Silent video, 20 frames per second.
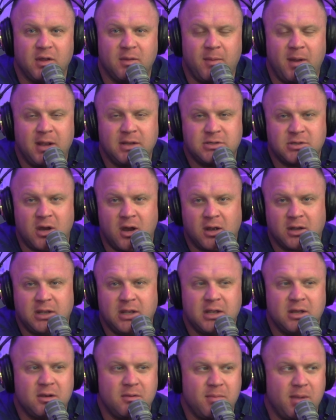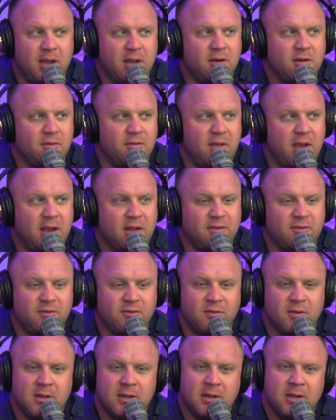am I talking in a manner
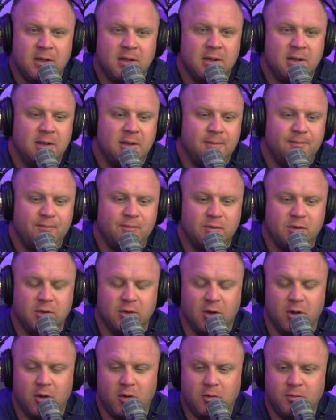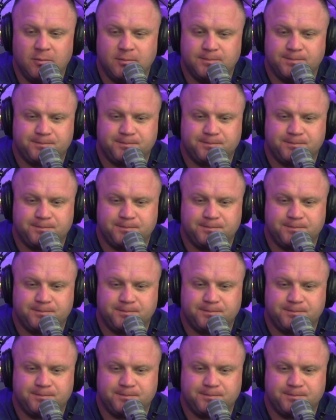that's, you know,